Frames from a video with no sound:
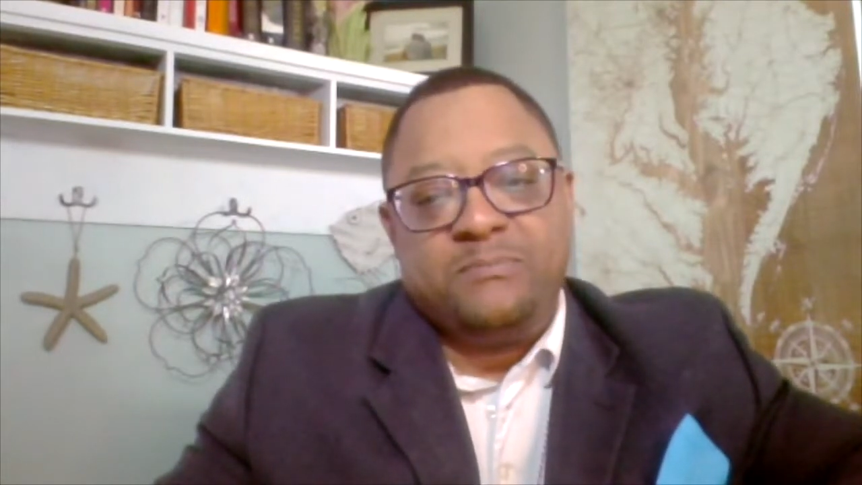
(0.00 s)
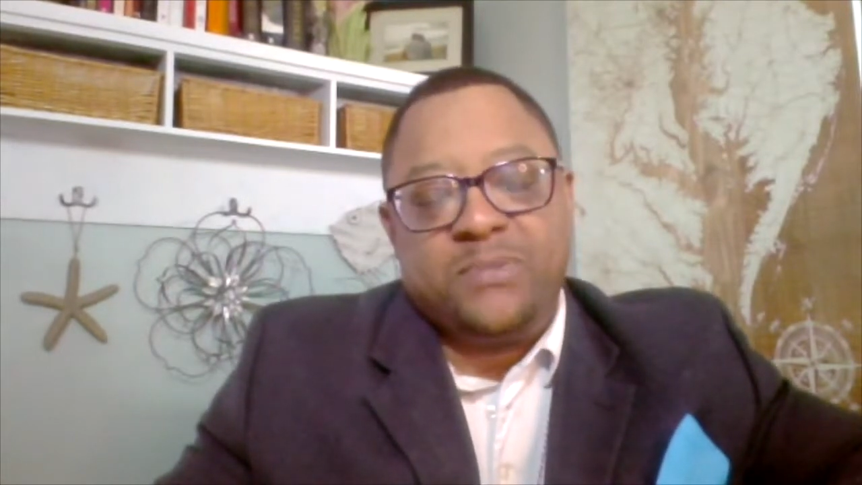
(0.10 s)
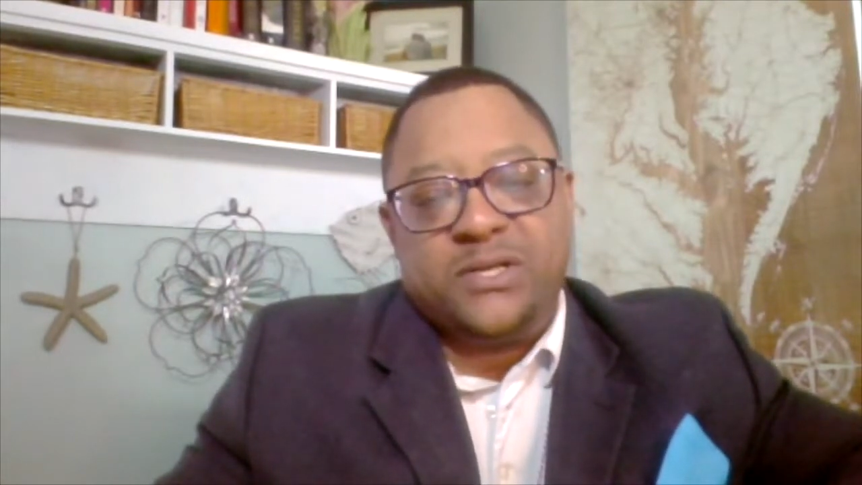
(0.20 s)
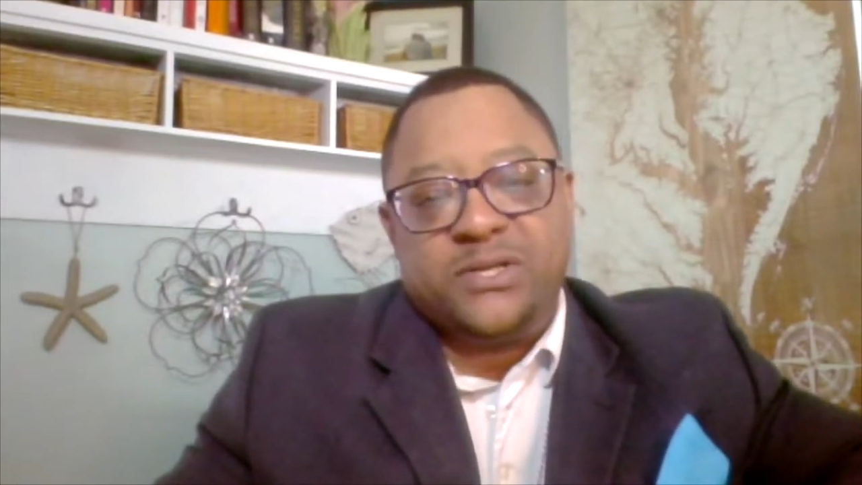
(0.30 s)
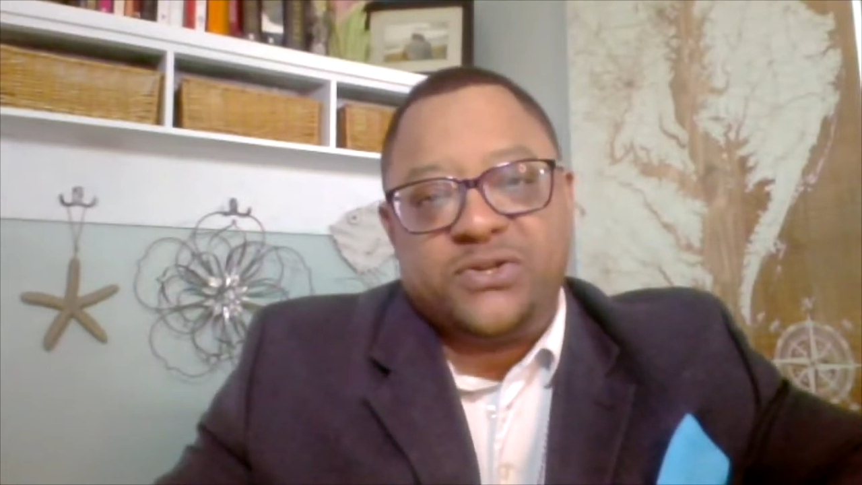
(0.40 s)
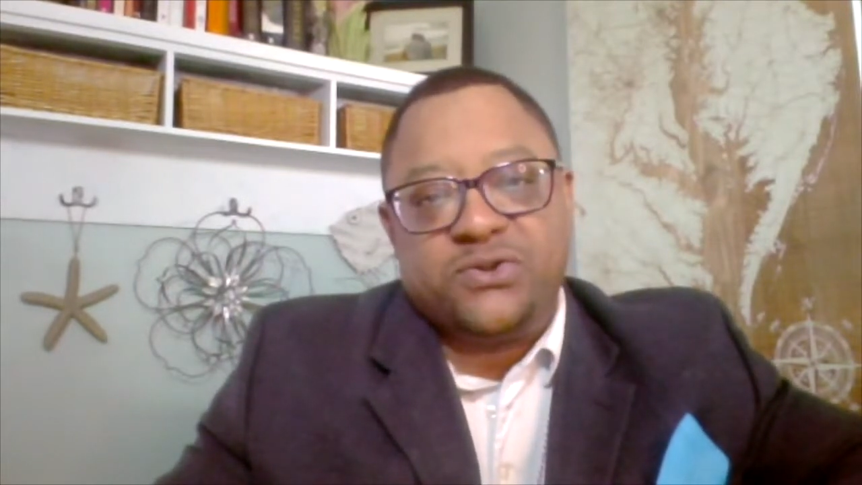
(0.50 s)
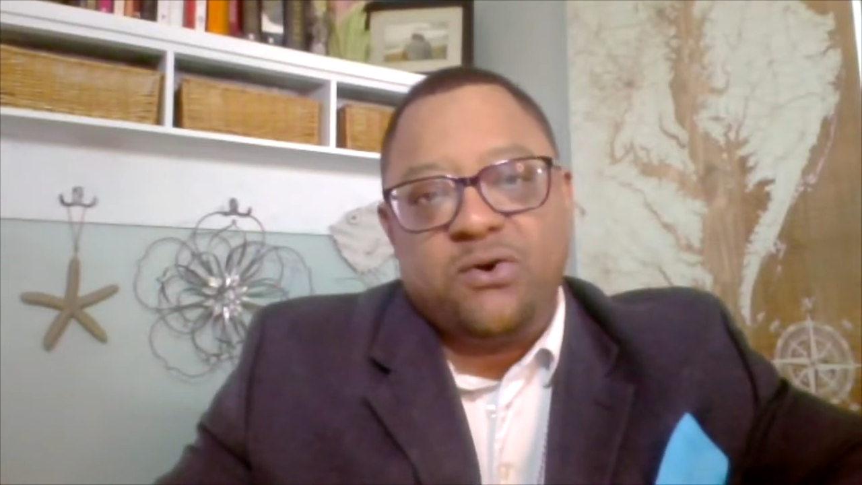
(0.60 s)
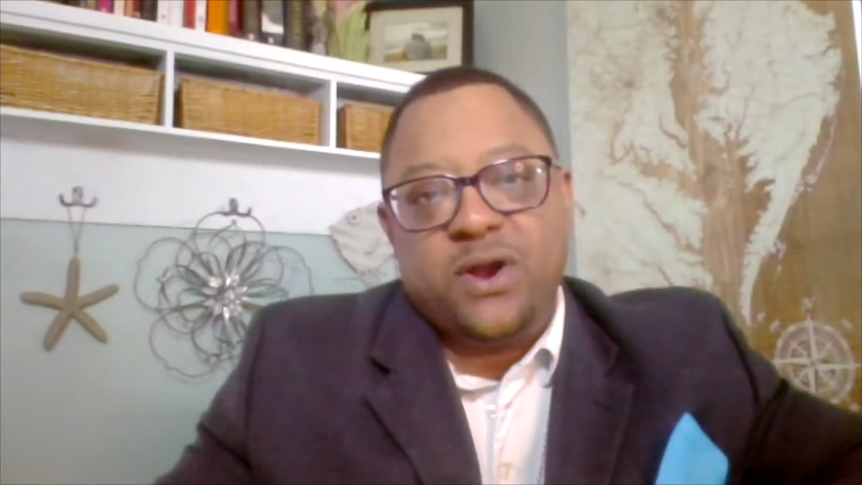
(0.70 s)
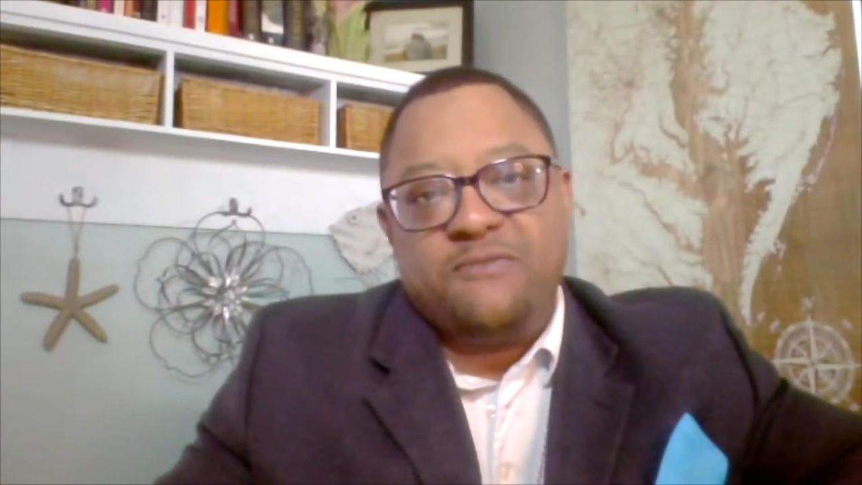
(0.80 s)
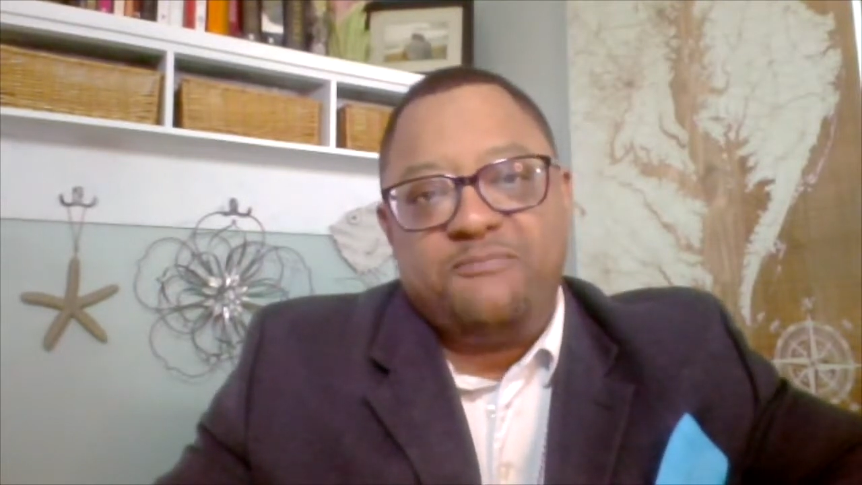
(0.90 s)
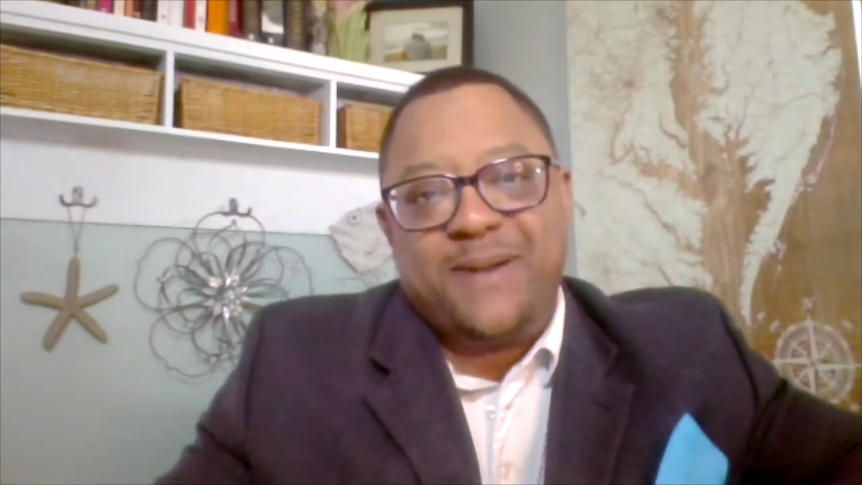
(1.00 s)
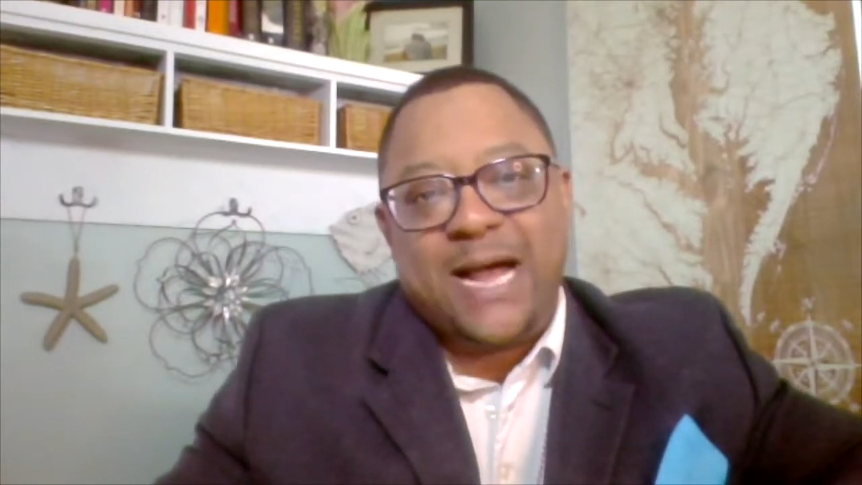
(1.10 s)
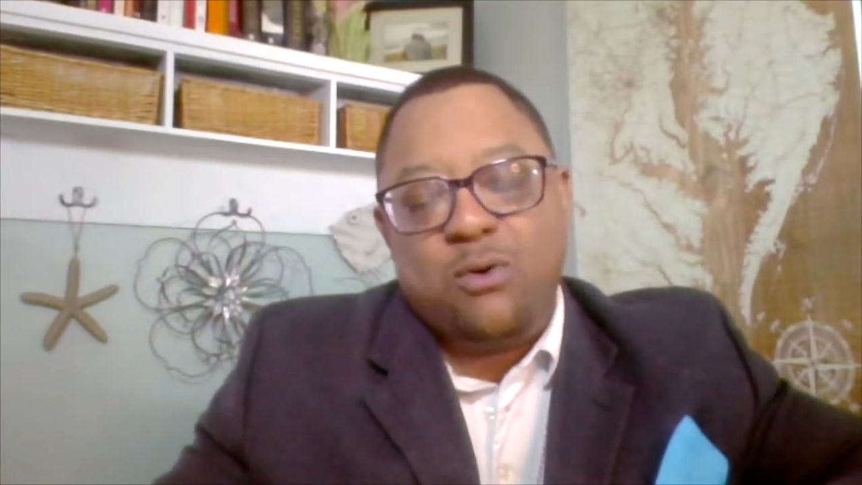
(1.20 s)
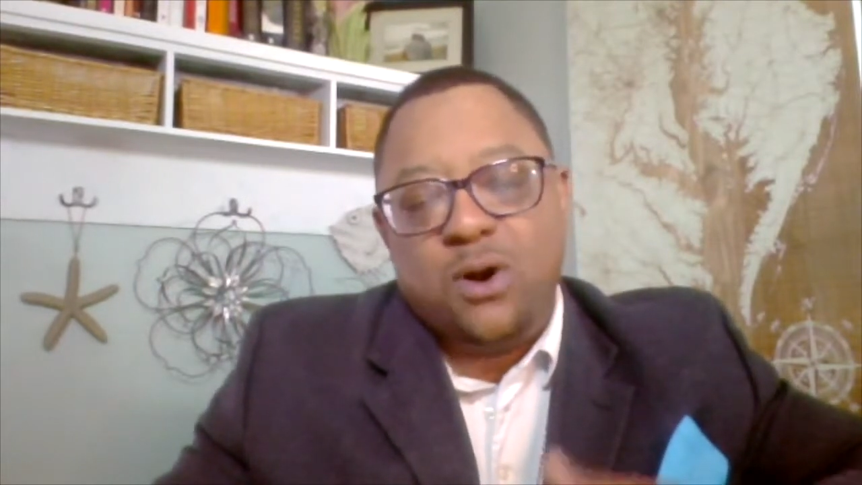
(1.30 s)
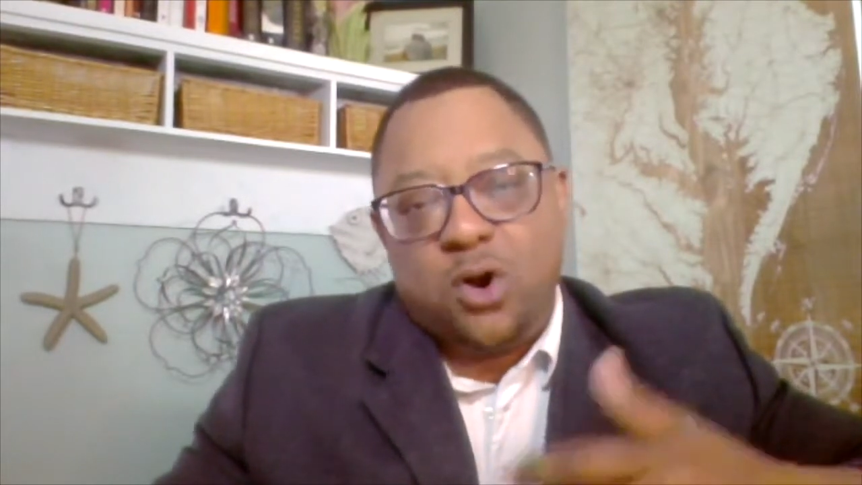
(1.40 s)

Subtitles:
But it's a story of power